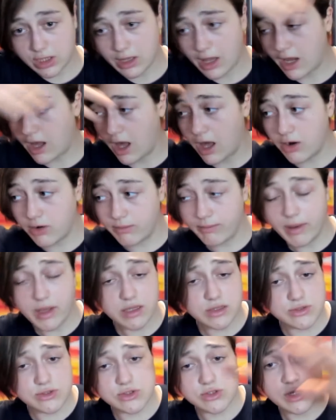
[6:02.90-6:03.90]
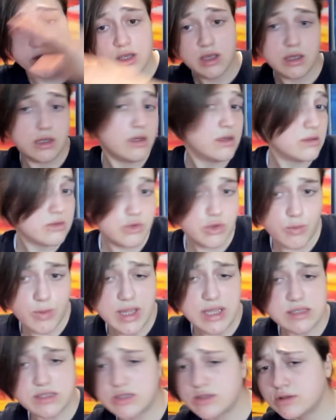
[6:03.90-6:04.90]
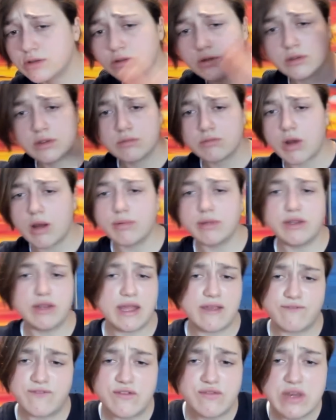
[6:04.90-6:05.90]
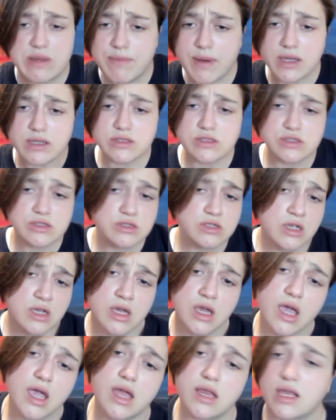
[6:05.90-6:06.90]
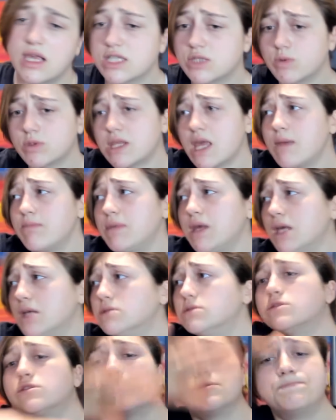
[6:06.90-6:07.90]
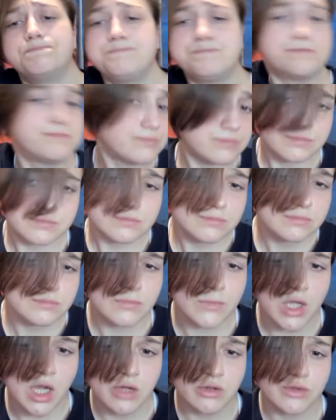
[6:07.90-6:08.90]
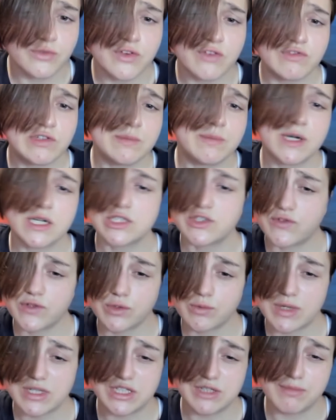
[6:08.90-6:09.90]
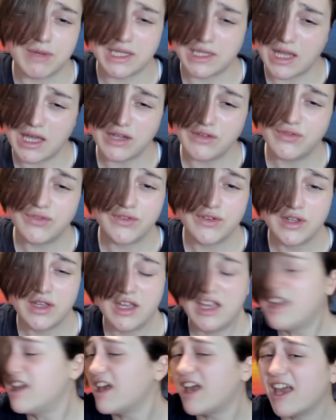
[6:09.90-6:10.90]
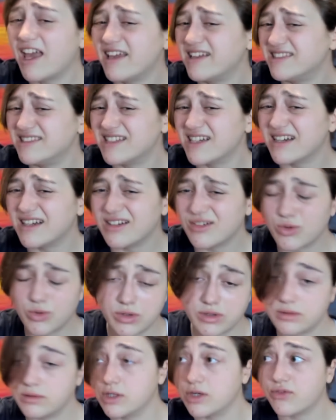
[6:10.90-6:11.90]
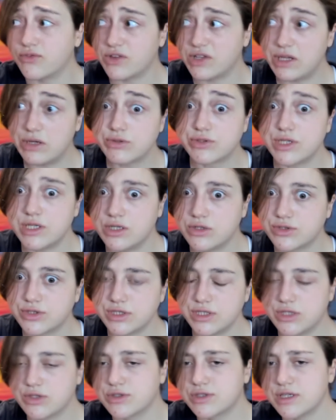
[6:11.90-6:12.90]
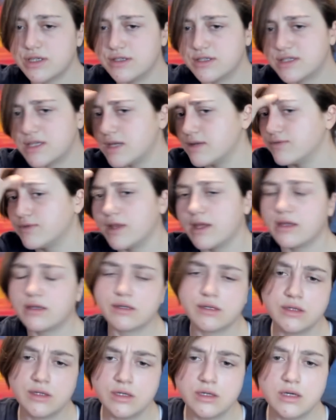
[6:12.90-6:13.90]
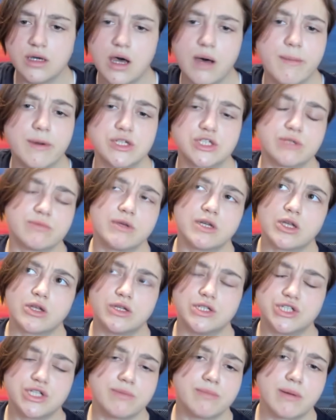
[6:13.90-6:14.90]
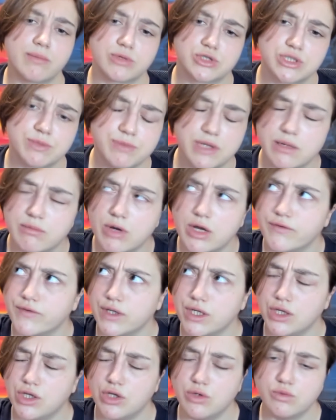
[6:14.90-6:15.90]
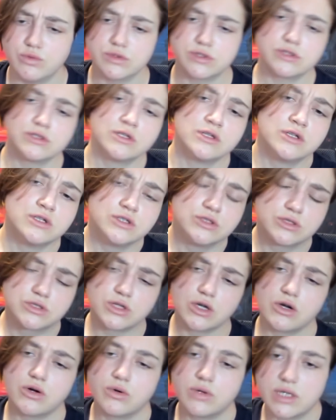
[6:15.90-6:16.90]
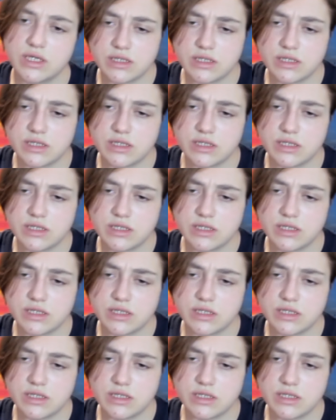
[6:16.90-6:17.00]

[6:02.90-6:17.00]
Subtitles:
like $100. The weights probably like $50. And guess what that means? $150 for the rest of my life. And or for years and years and years, instead of like a bunch of money on a gym membership that I'm not even going to use. So